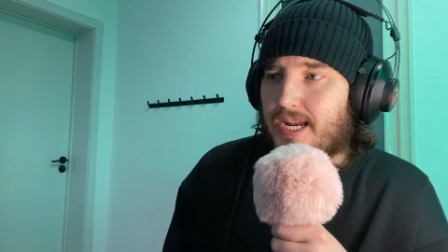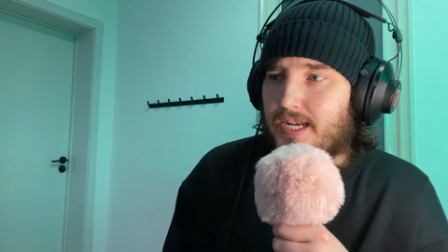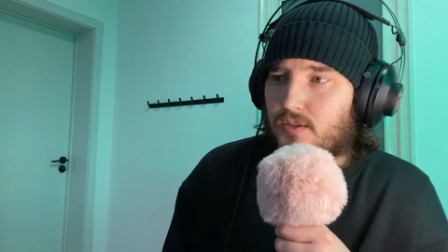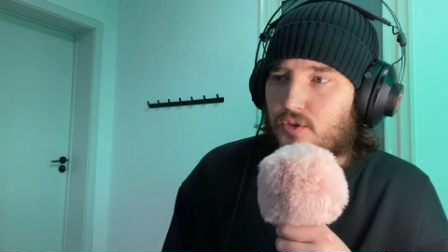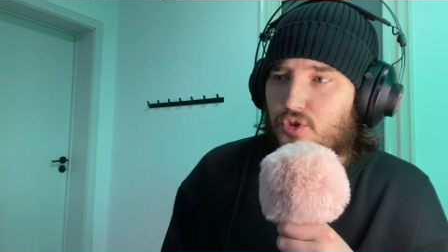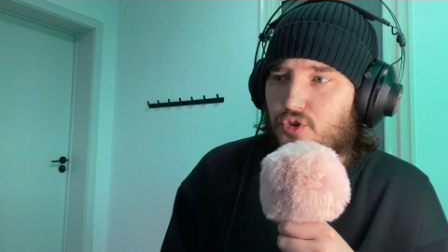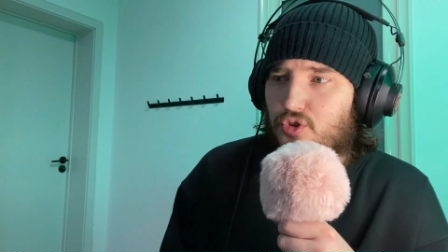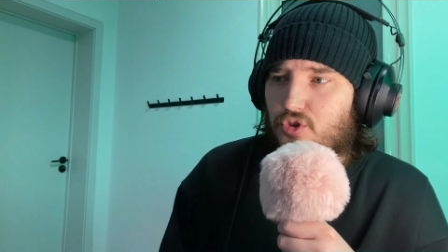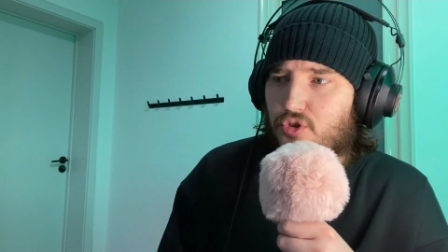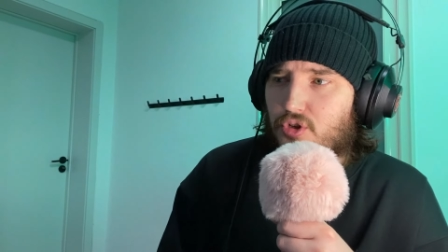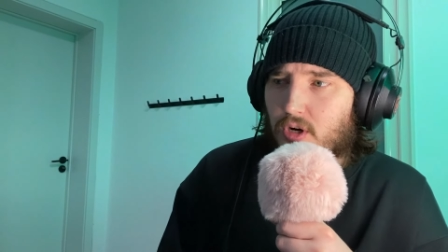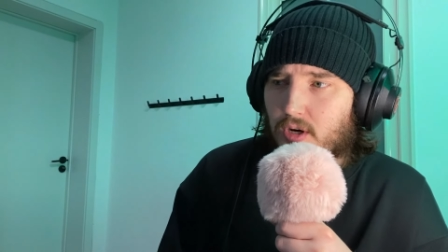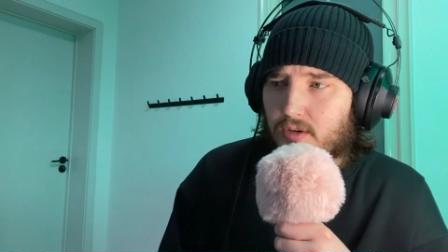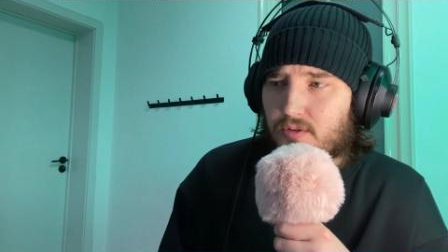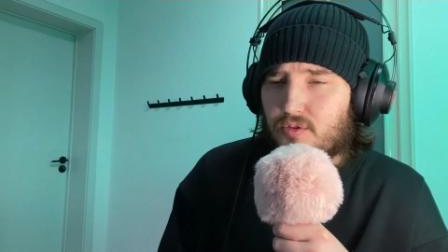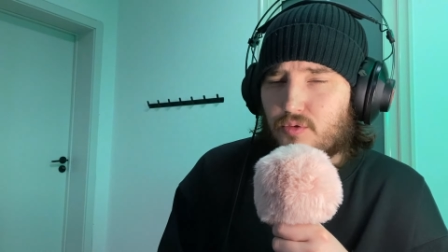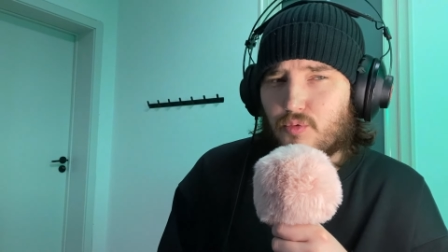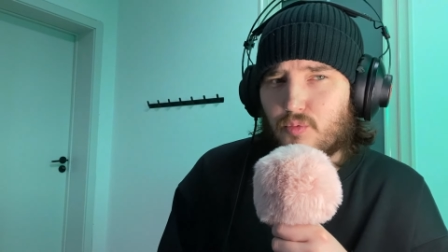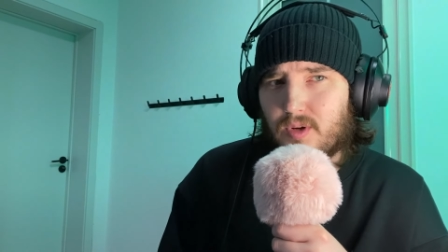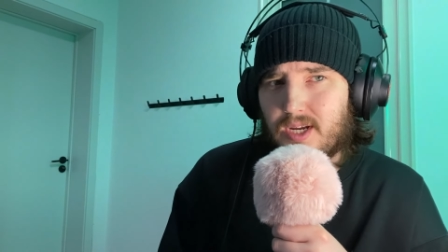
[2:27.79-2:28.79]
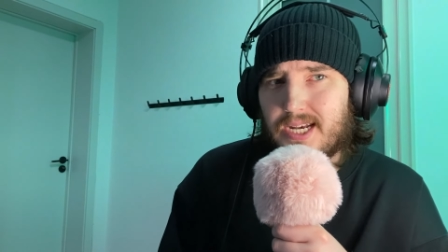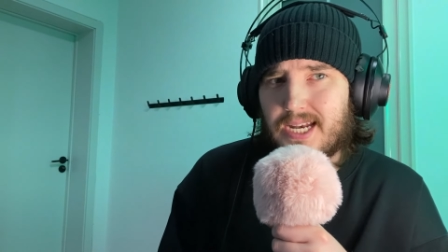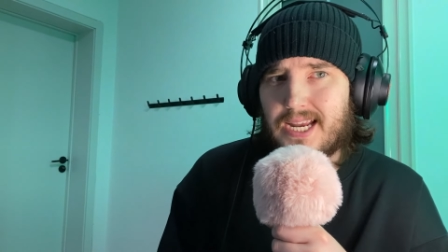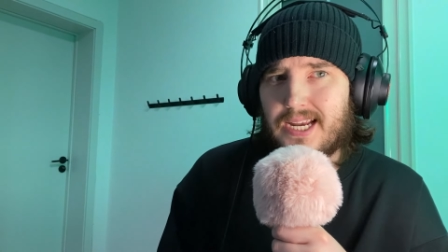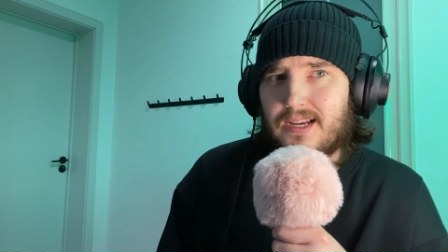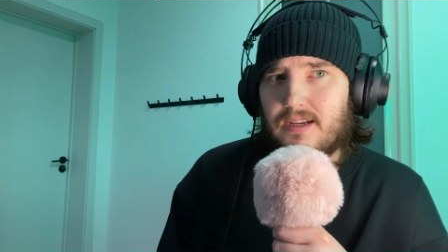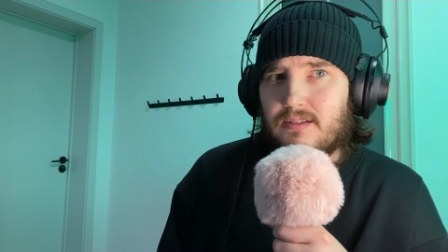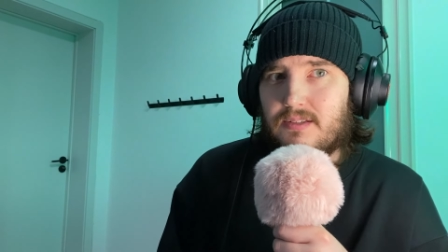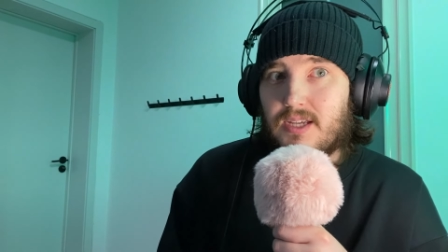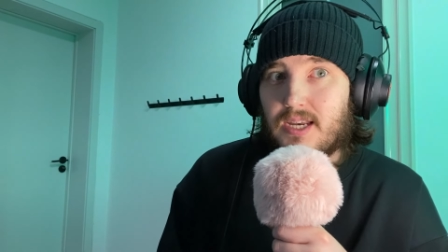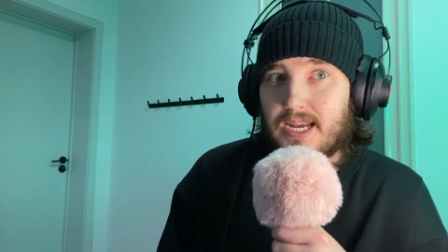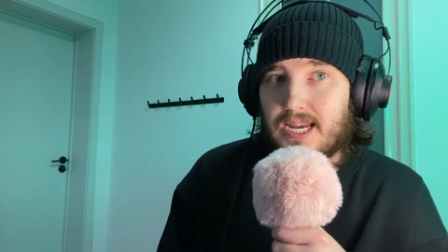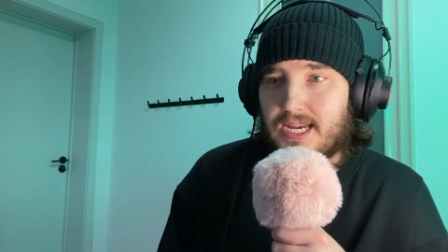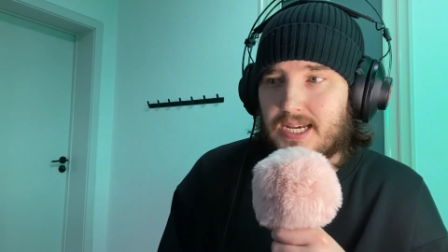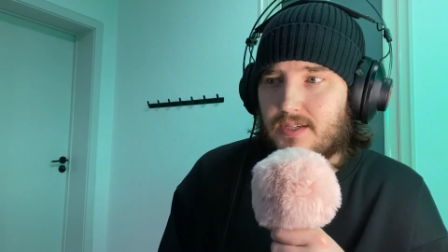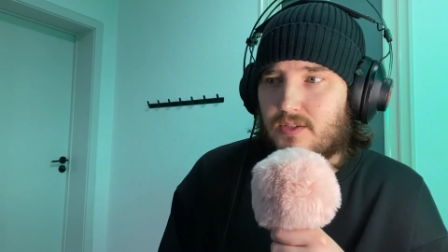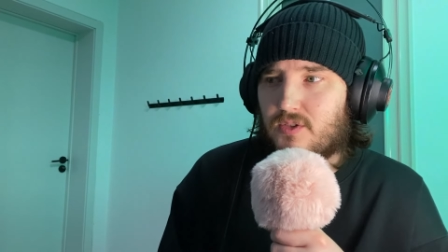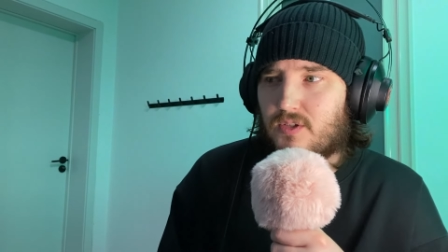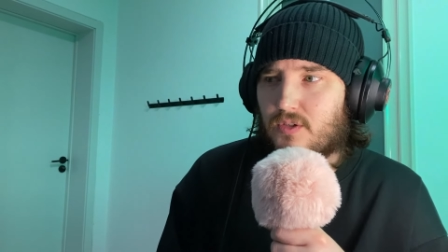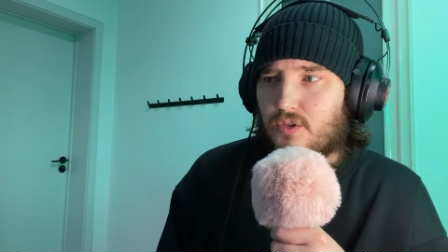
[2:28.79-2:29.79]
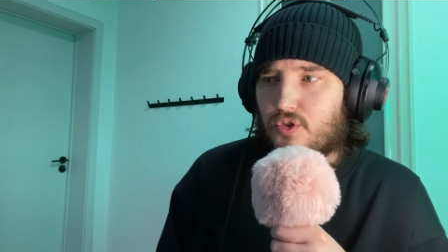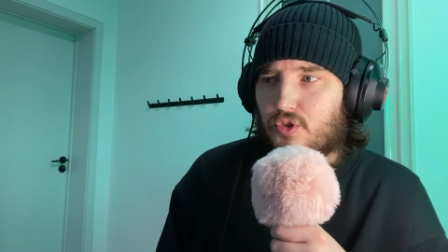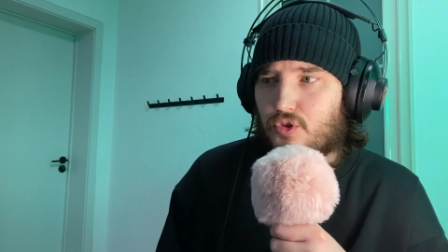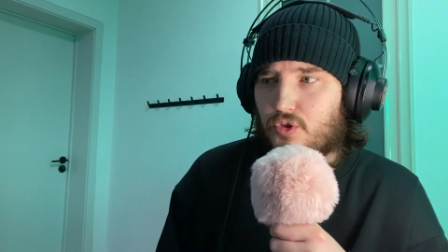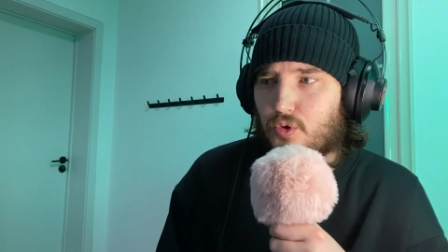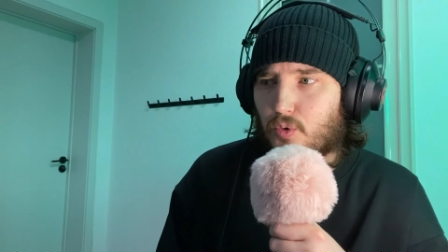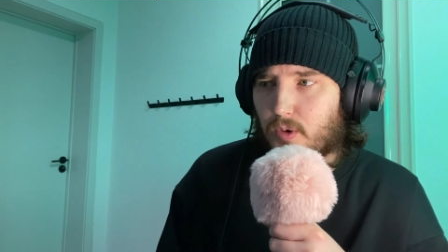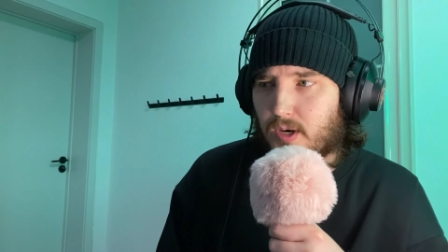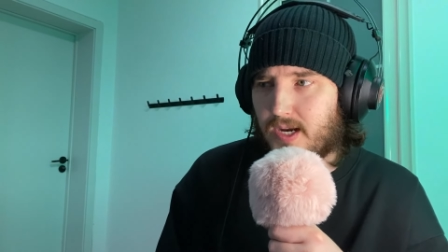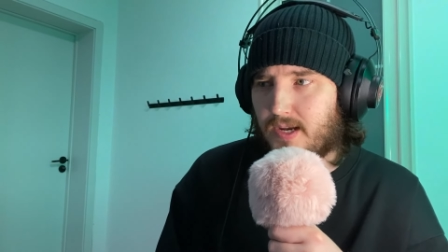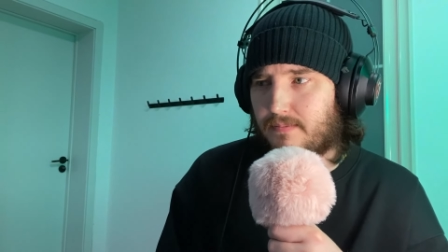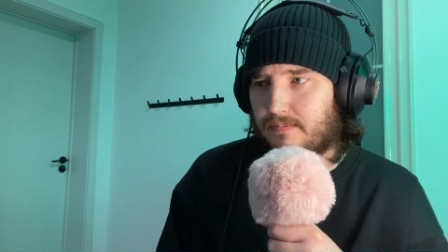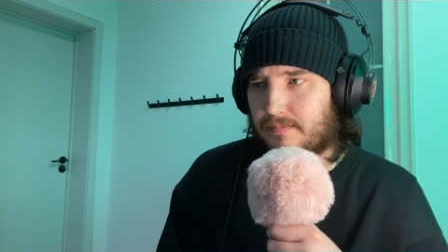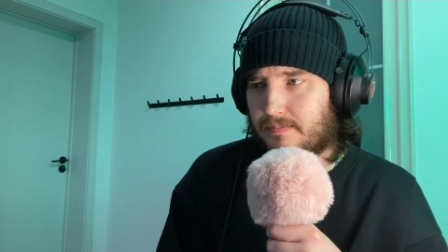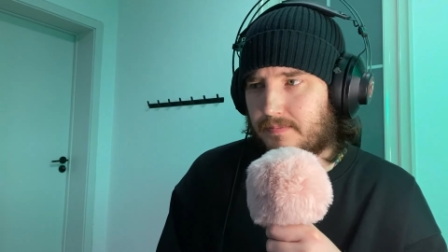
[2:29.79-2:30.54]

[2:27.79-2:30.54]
and start reading today's story.